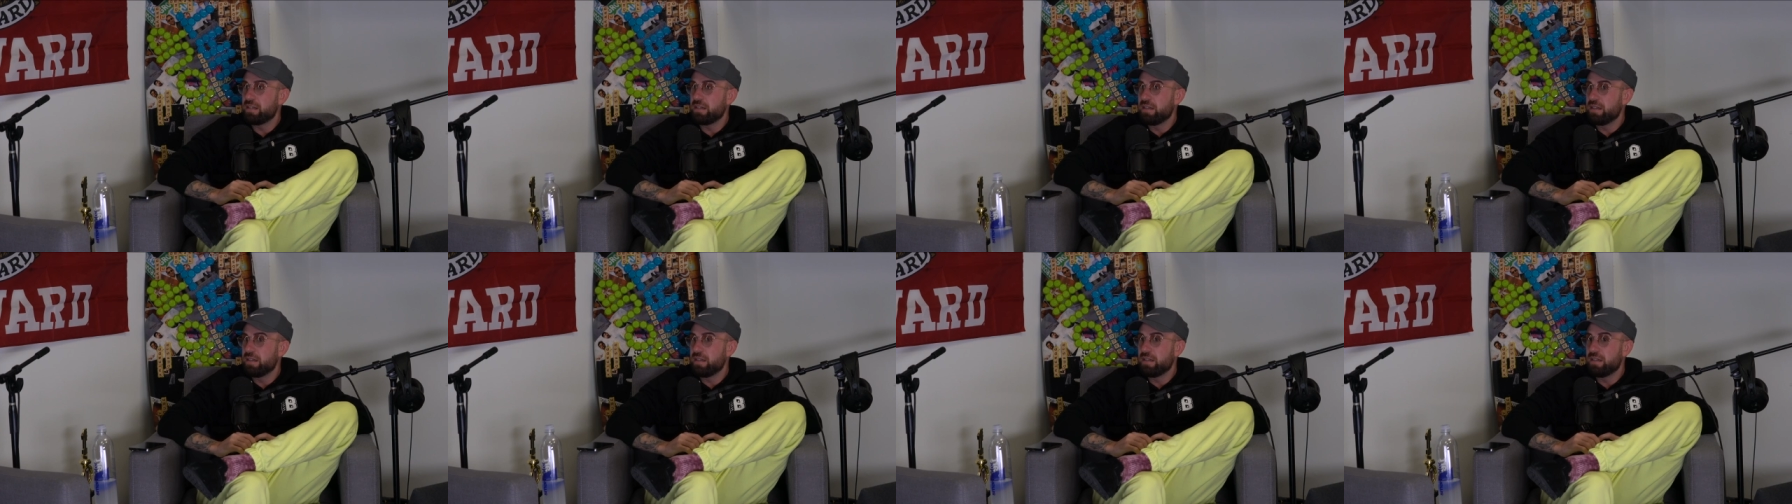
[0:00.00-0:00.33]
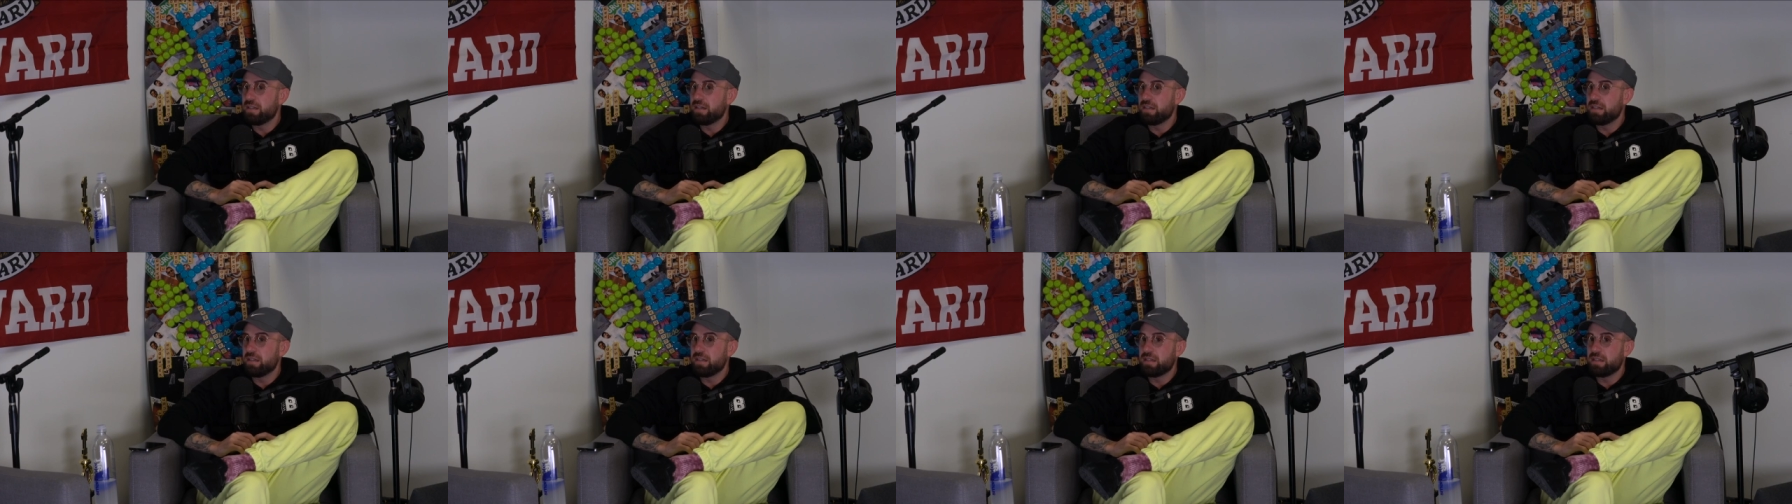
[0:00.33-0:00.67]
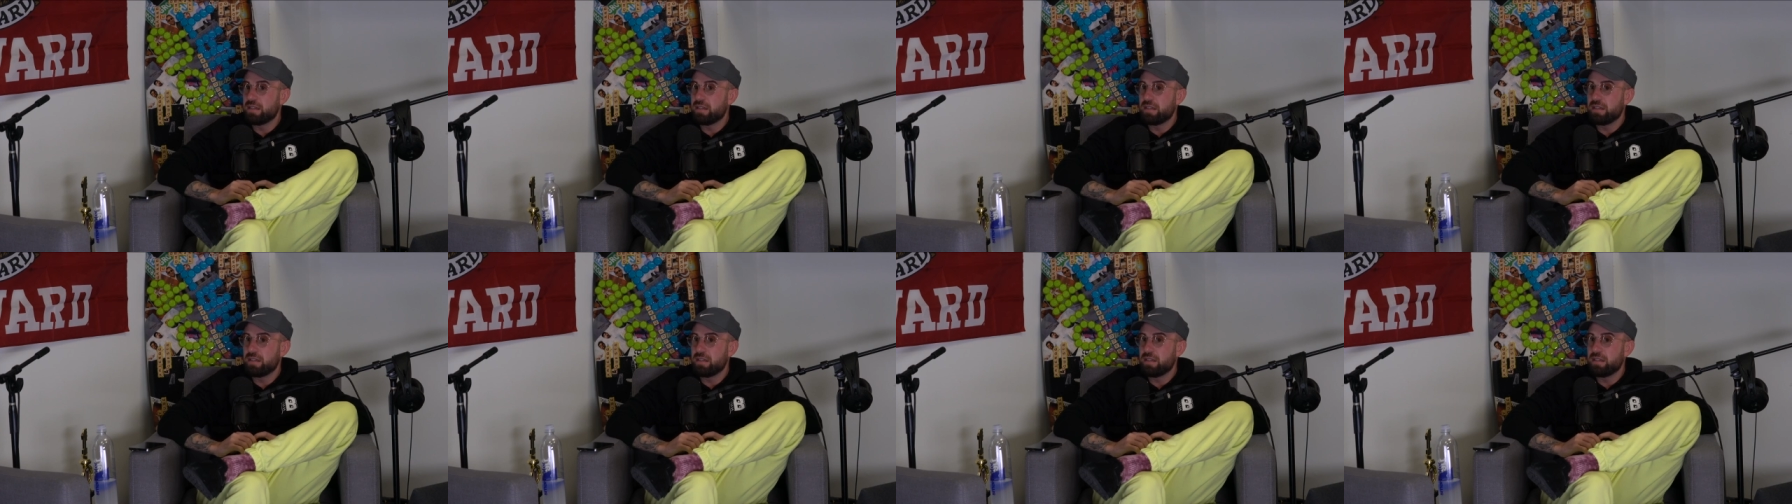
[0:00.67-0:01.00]
Ukrainian.
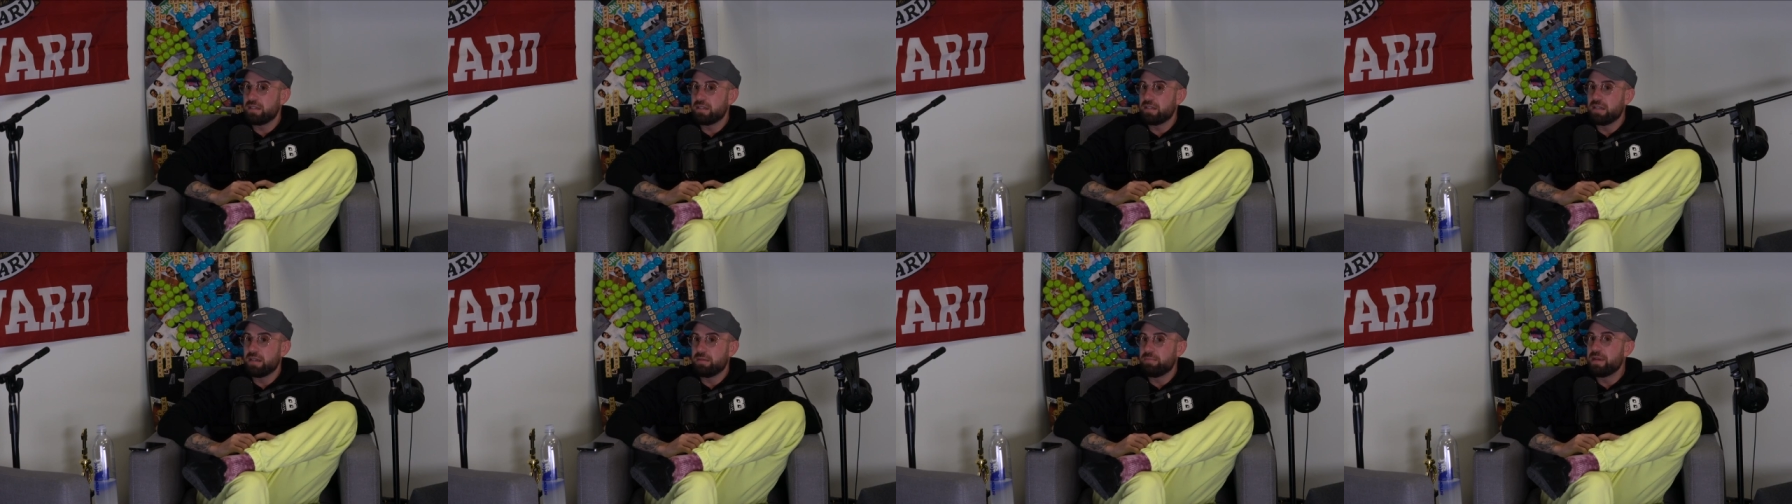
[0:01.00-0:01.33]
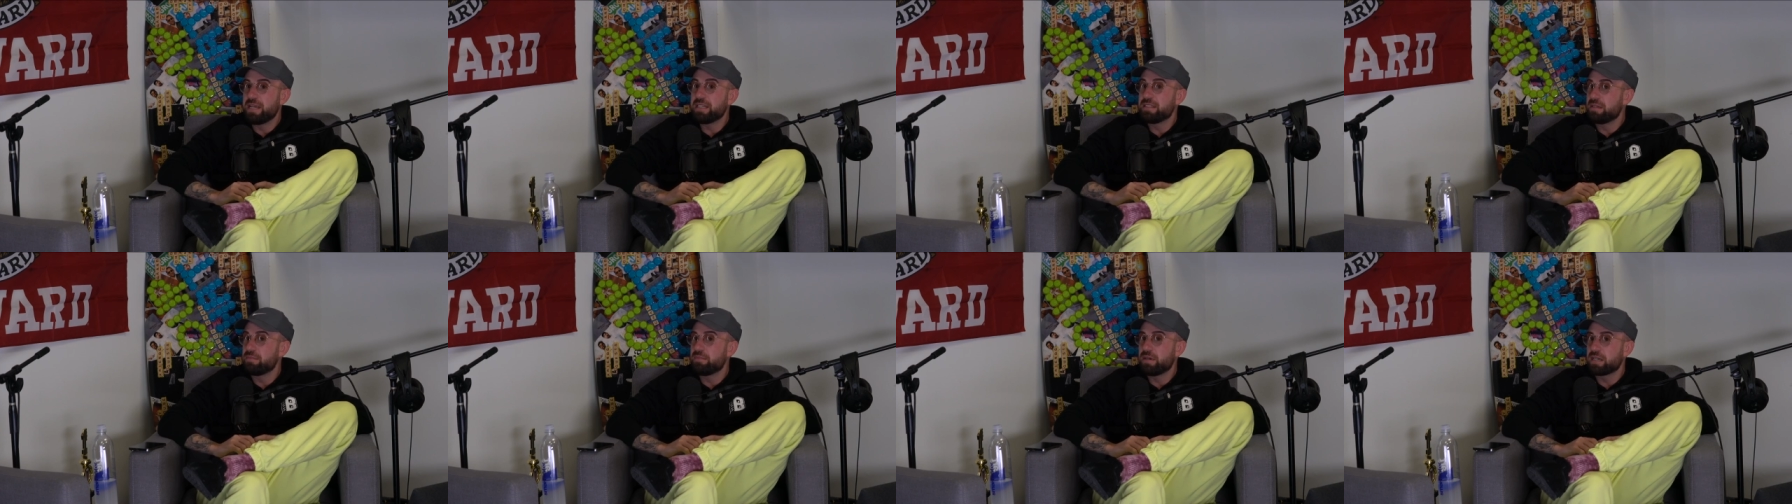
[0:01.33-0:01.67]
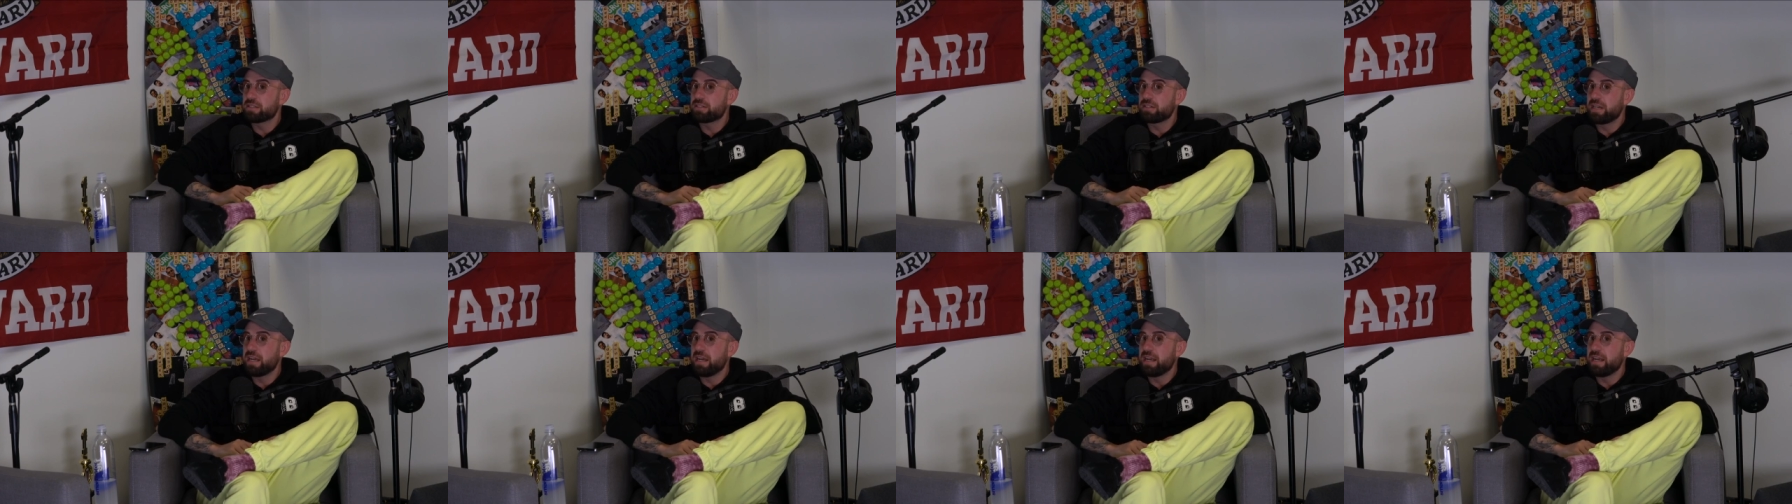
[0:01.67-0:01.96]
Amazing boxer, yeah.